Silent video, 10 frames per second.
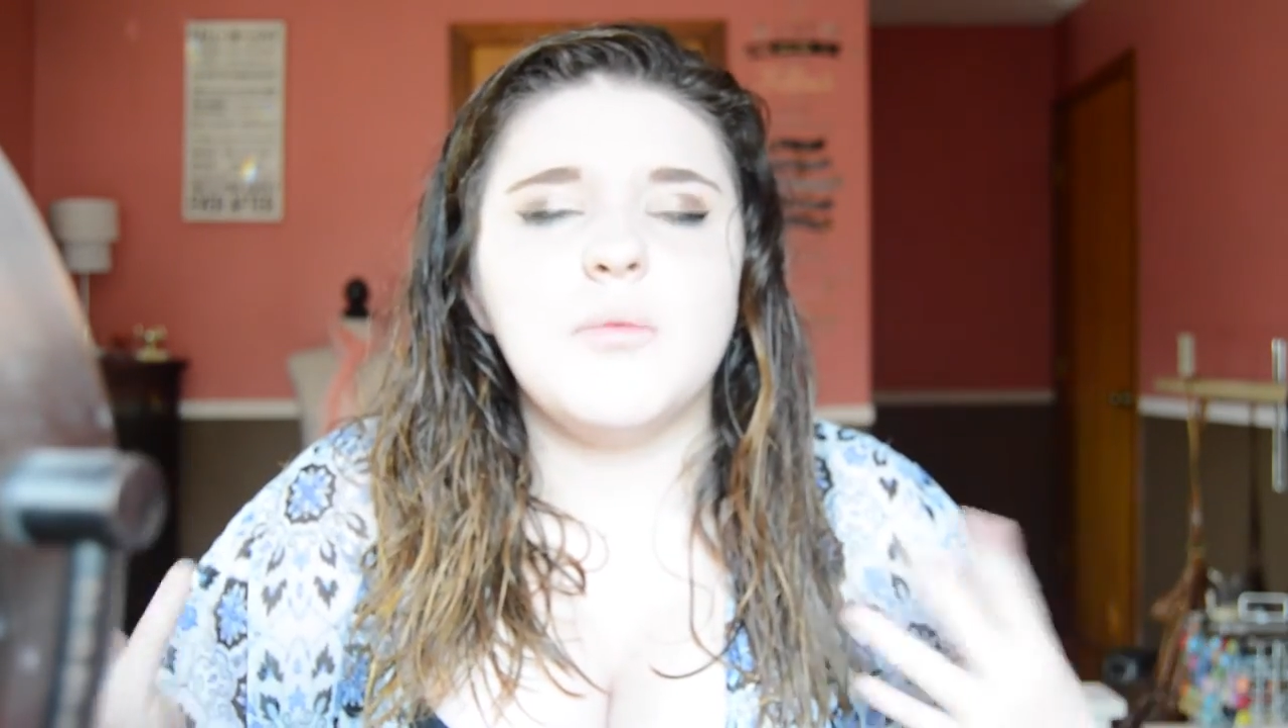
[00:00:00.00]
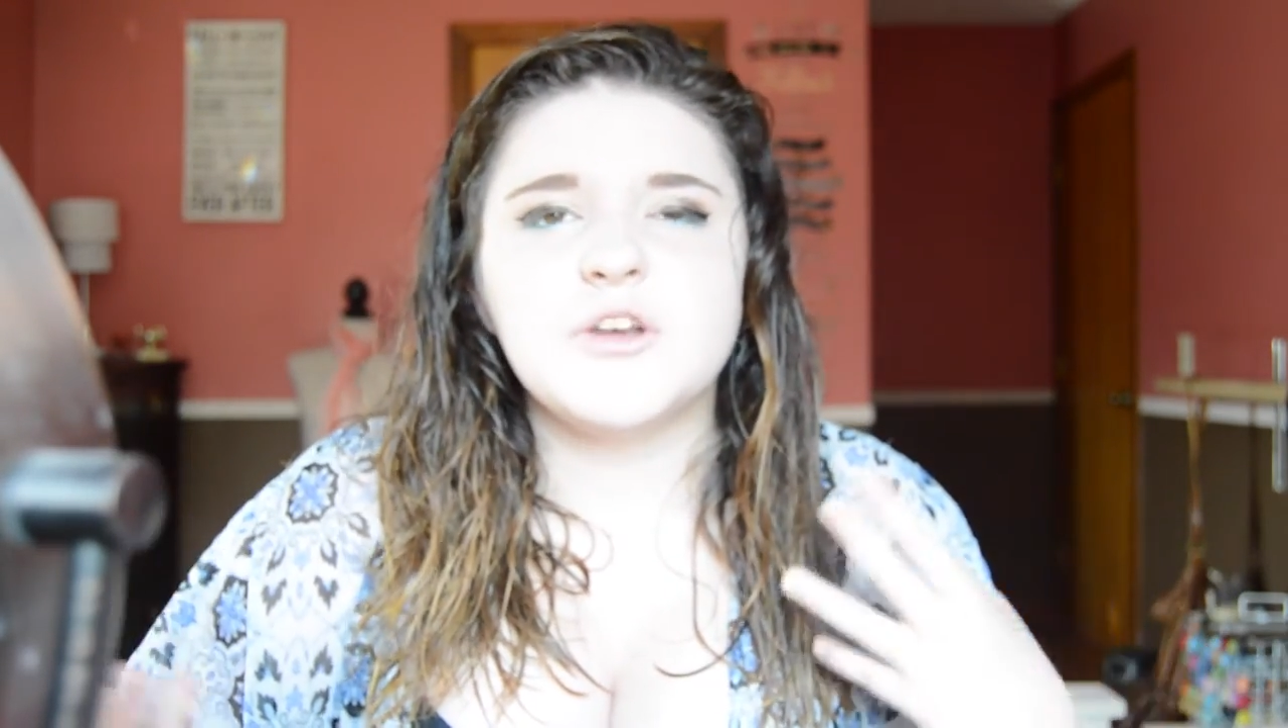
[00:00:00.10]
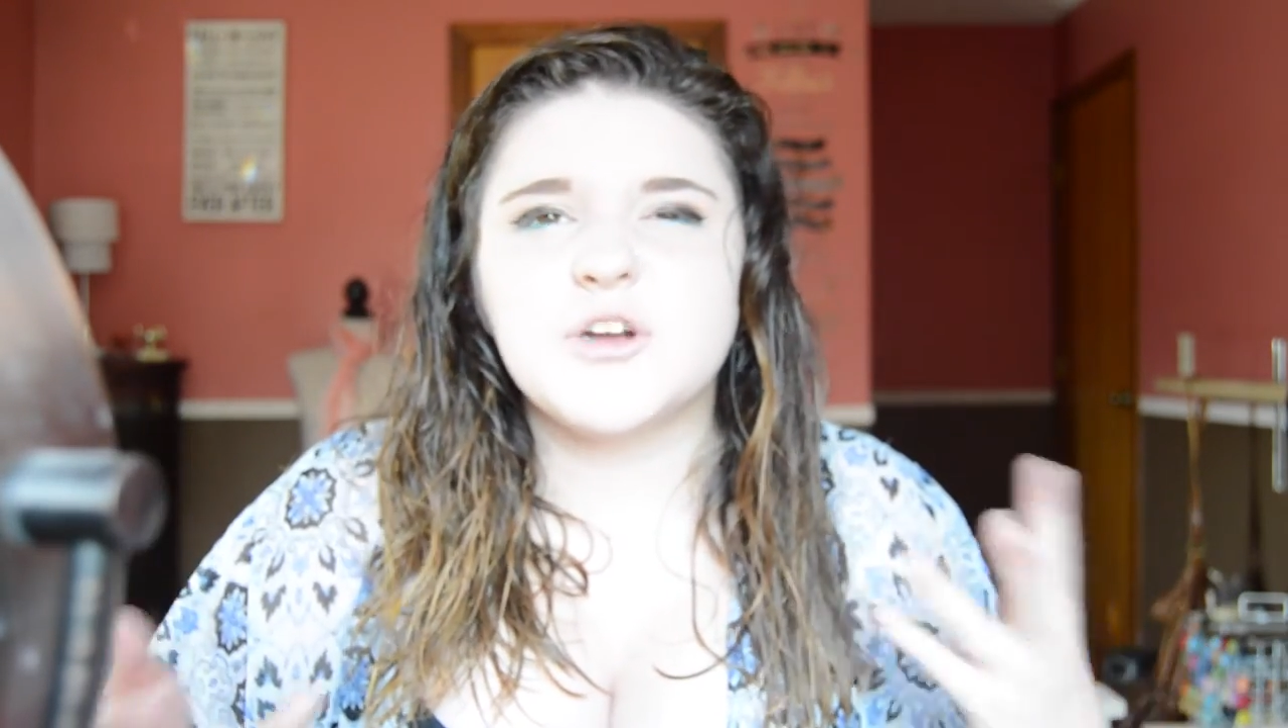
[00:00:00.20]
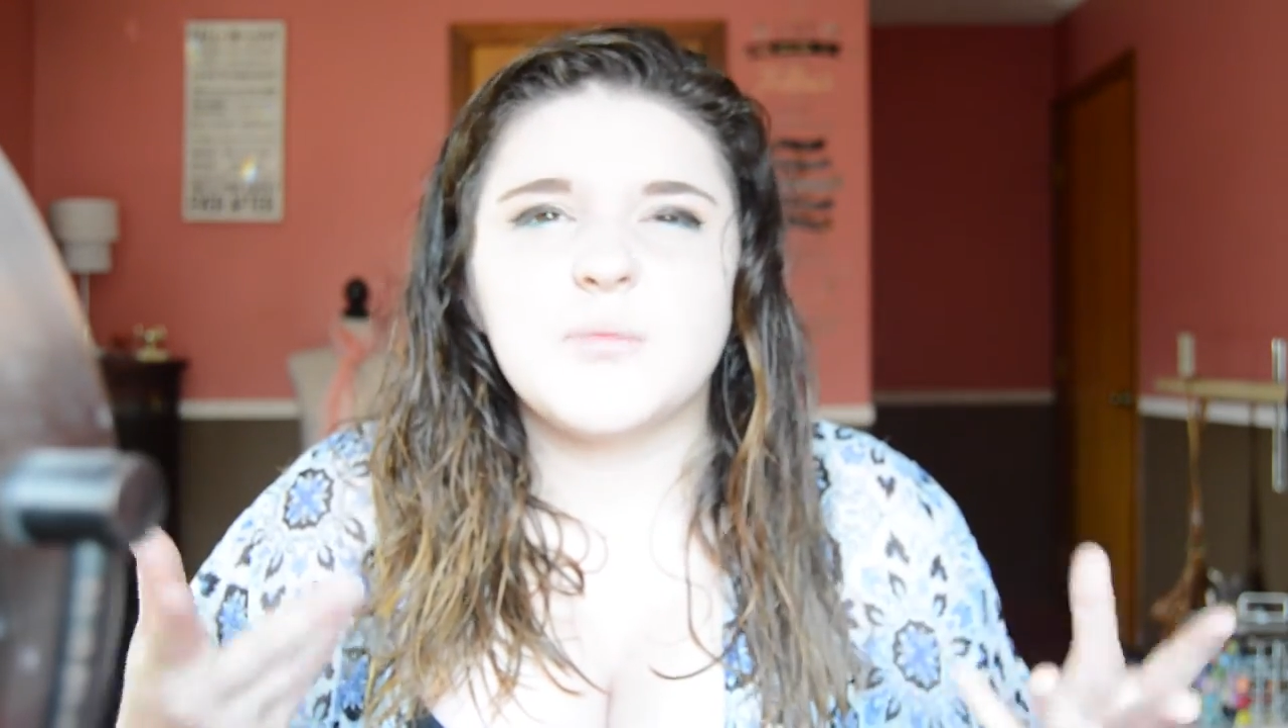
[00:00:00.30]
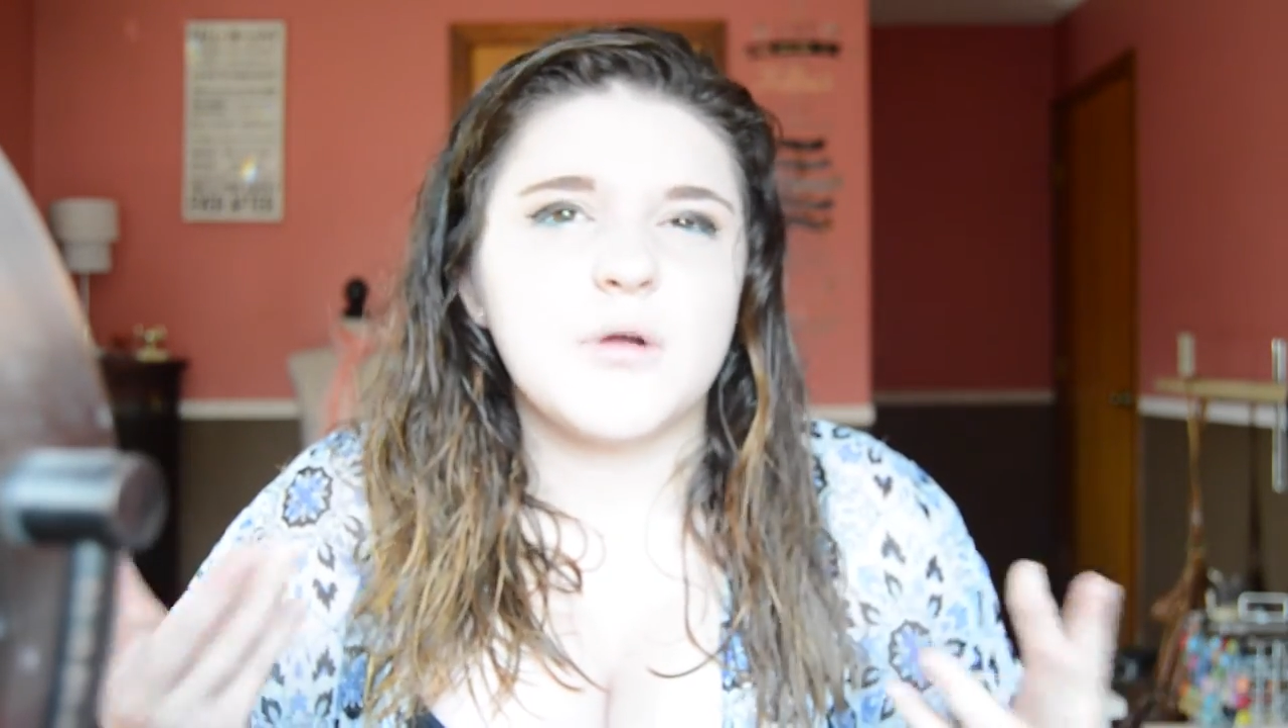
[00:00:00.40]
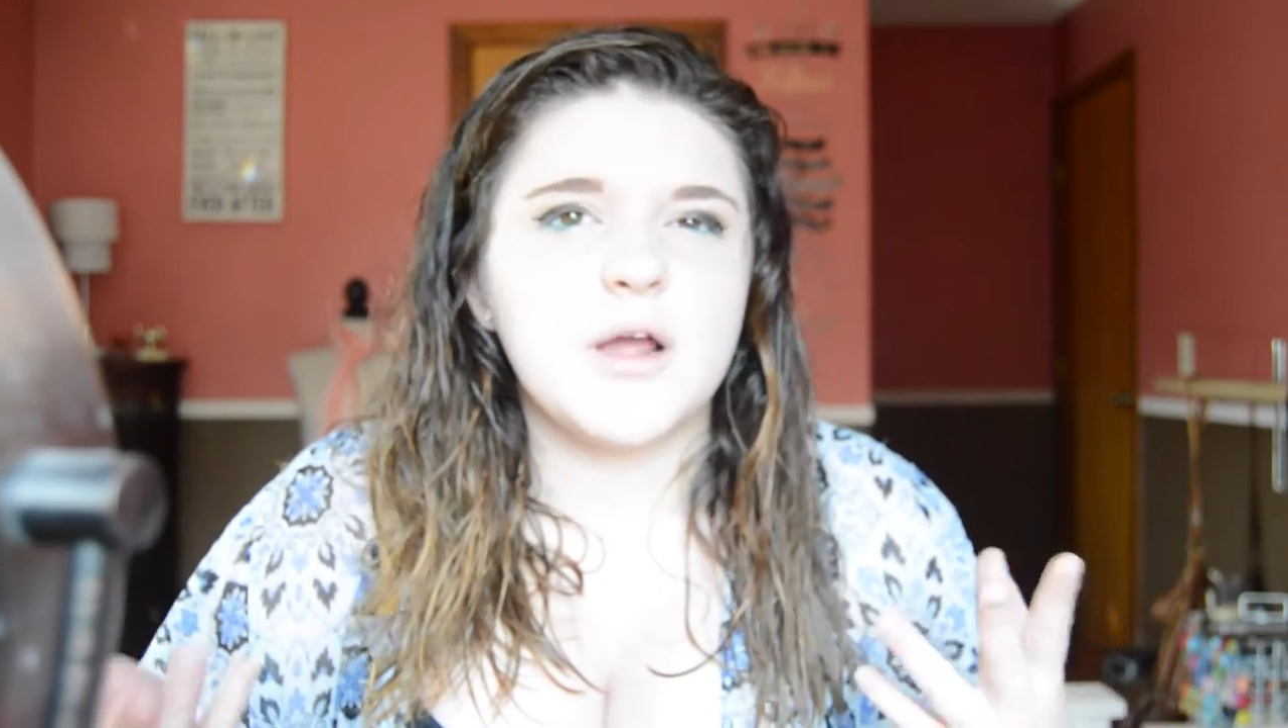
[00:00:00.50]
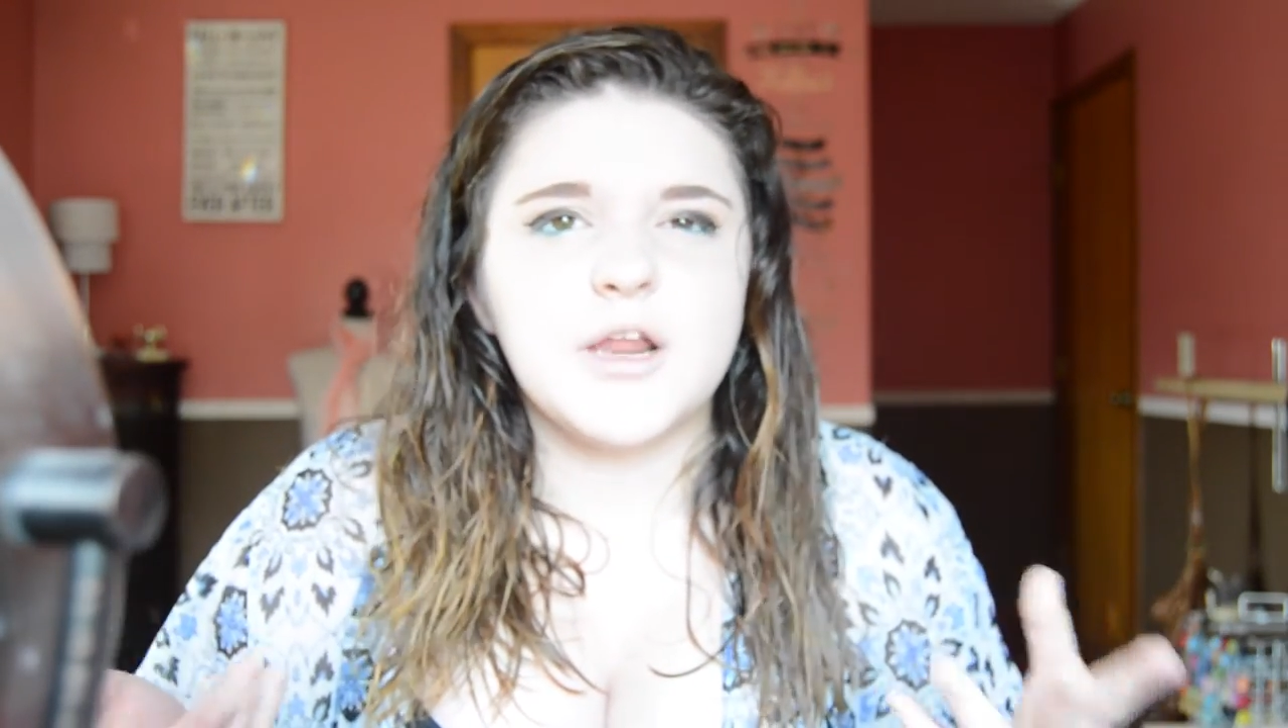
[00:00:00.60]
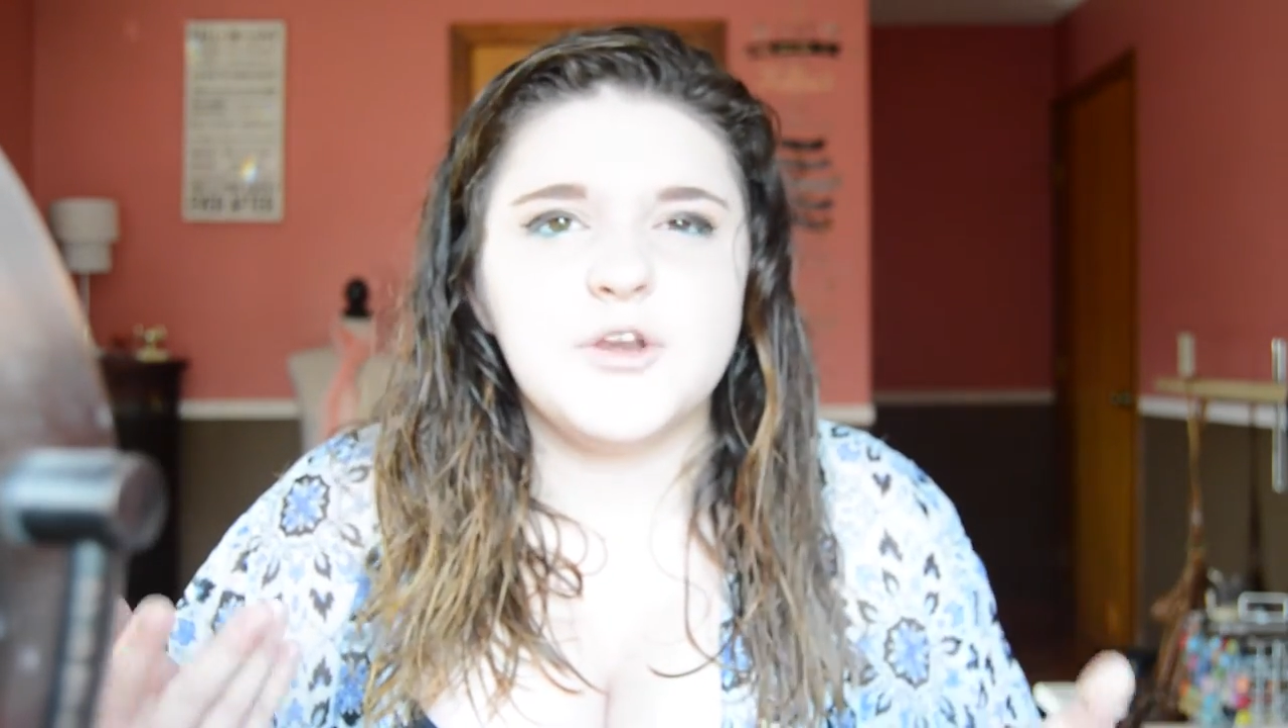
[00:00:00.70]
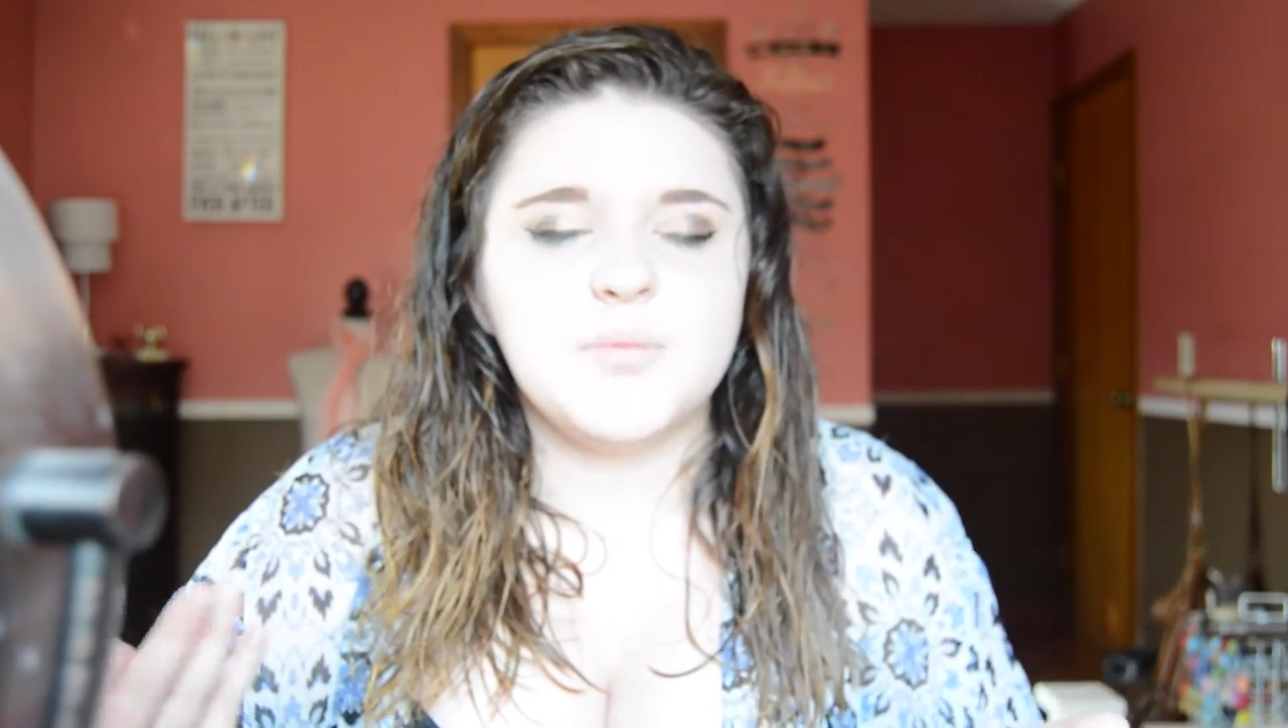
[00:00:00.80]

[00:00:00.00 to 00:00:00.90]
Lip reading: winter I'm probably gonna